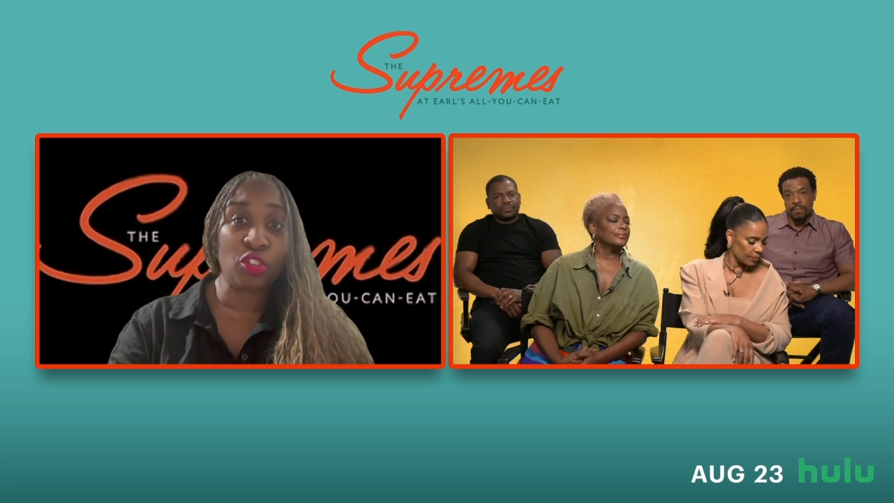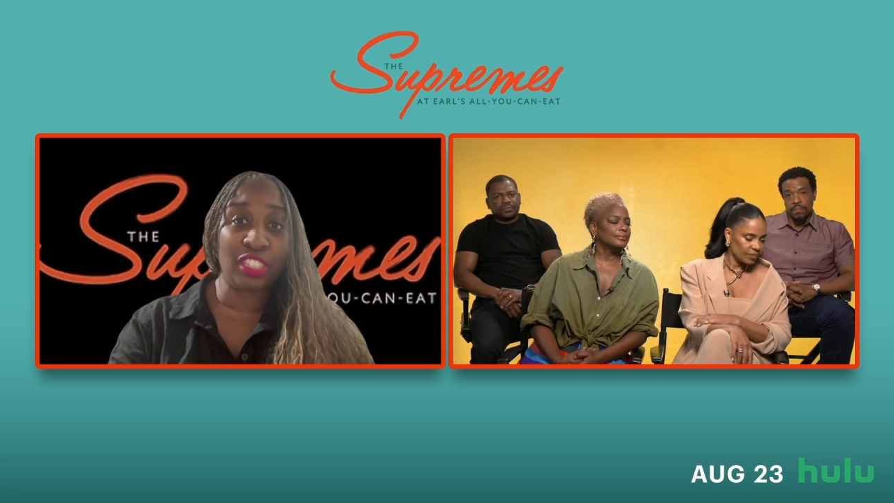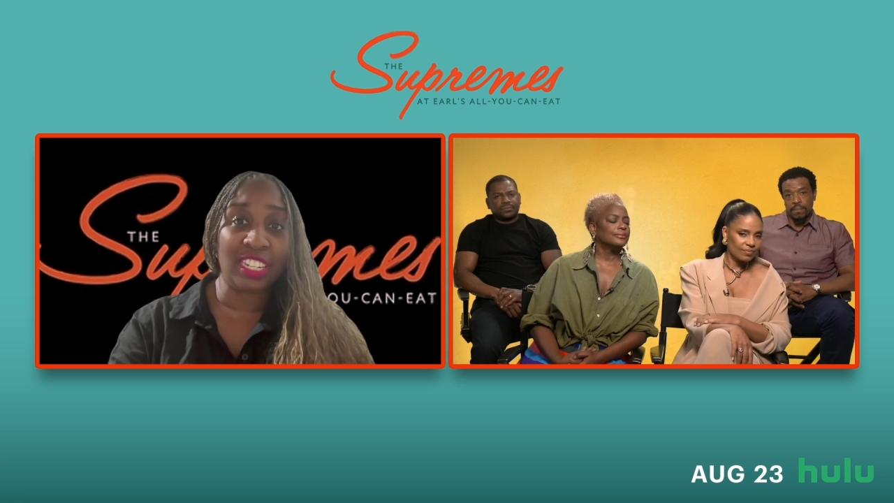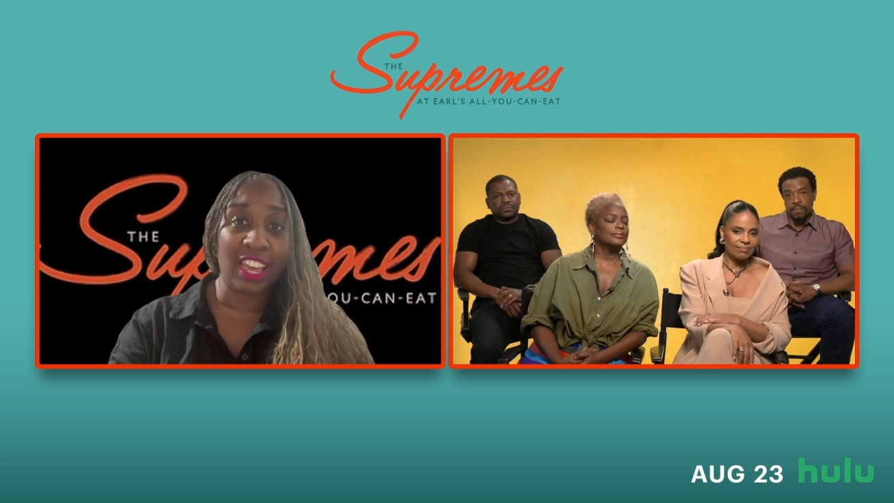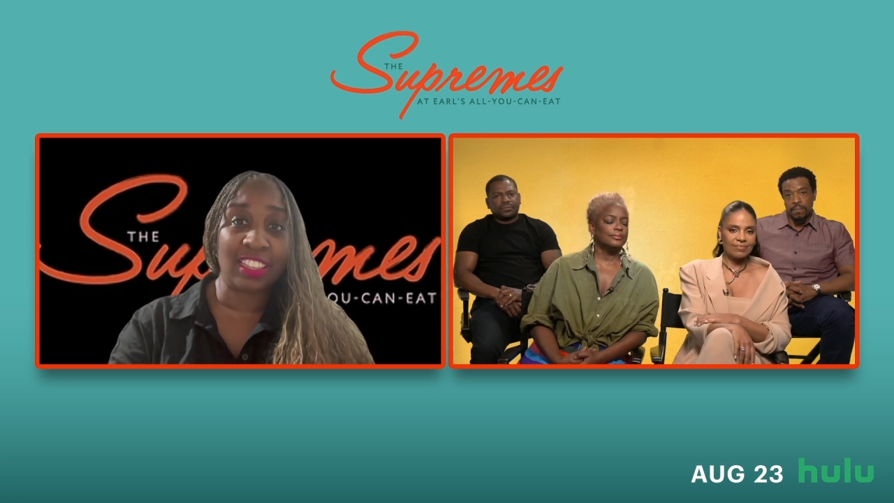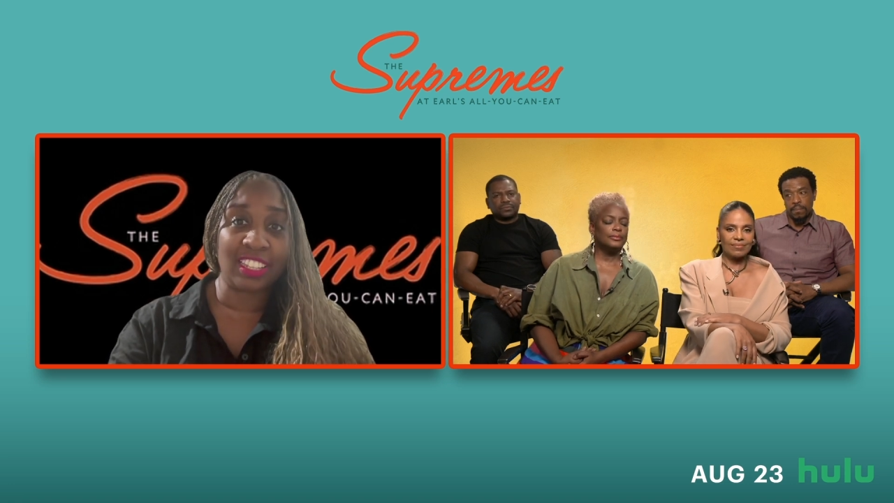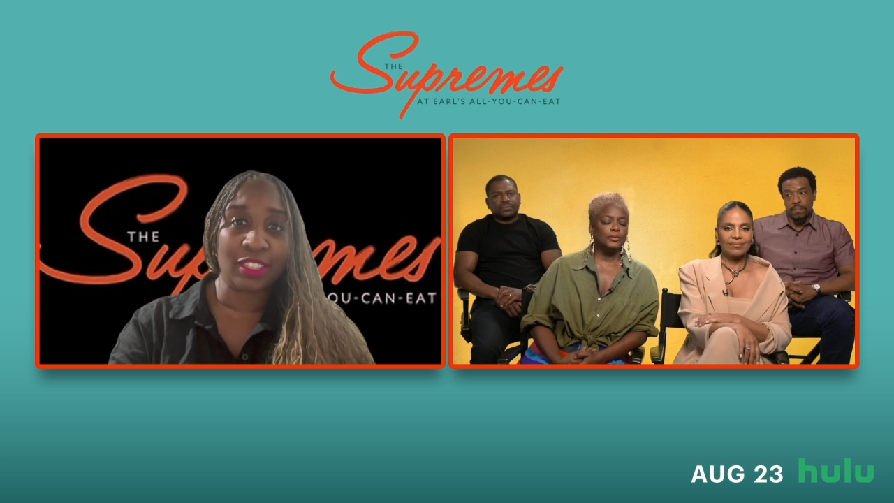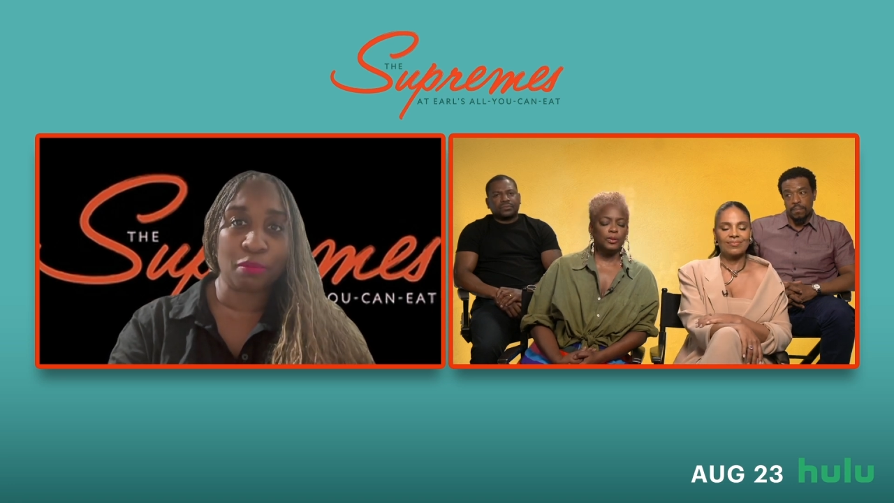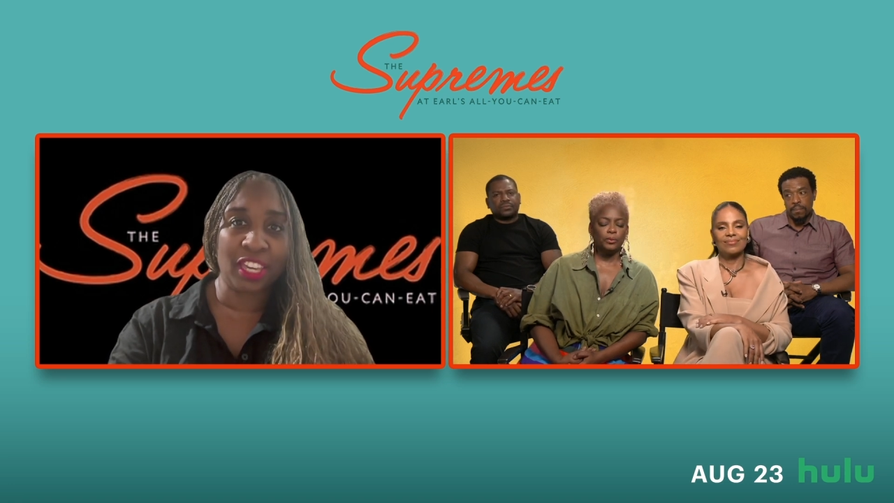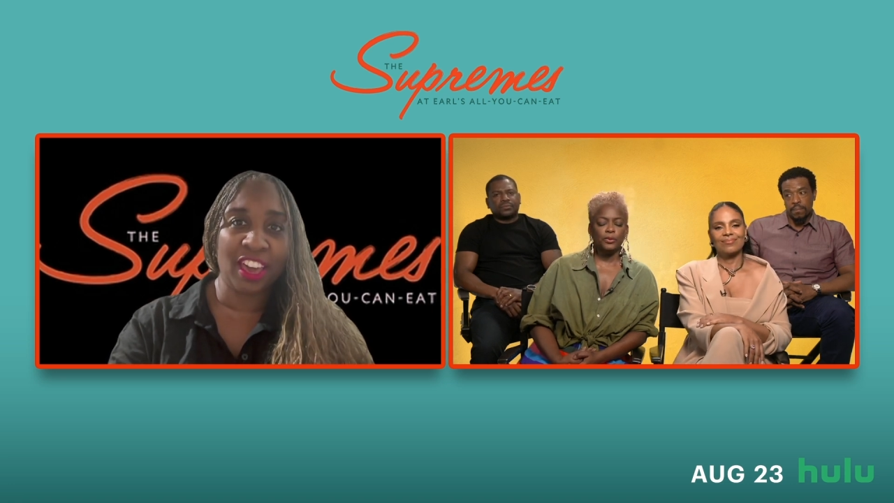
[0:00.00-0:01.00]
certainly not
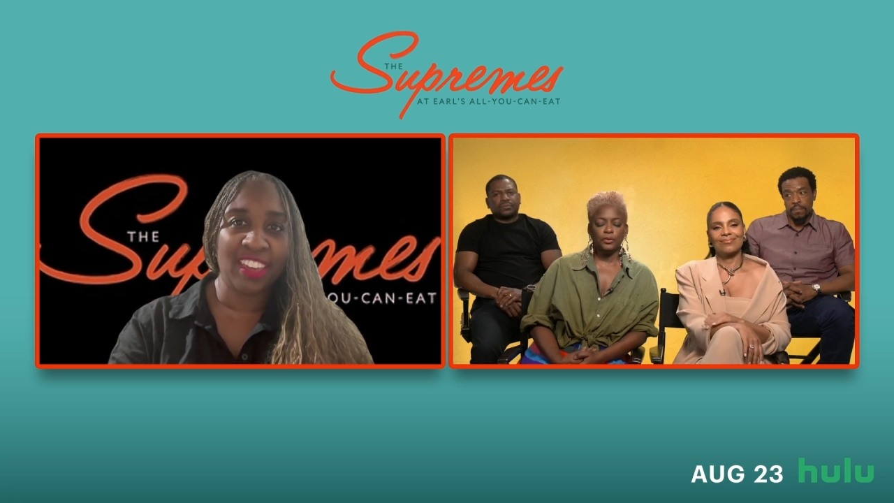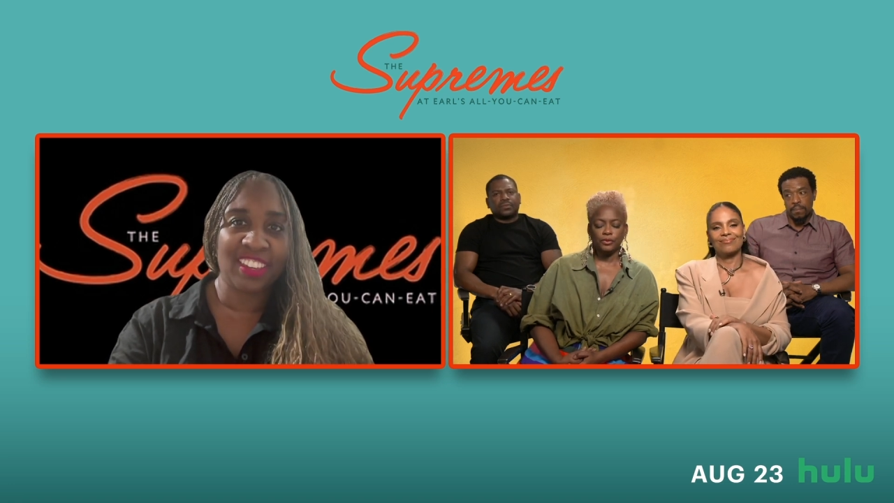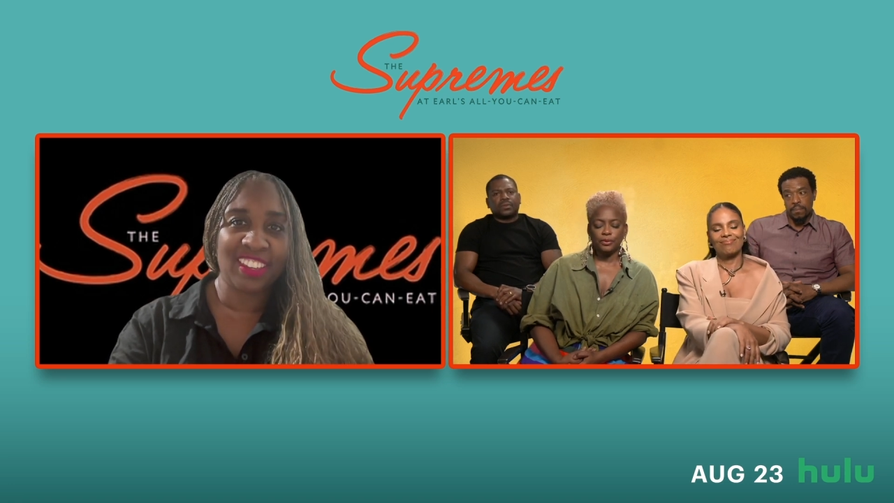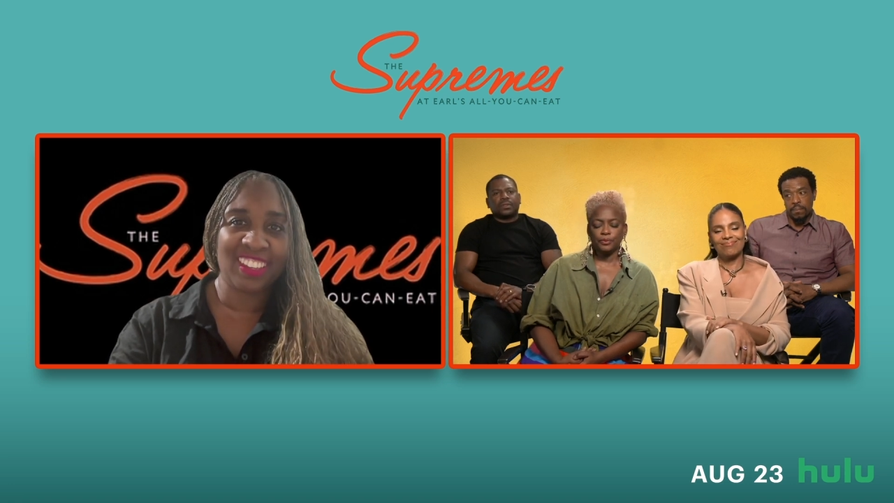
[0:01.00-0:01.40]
least, Makai.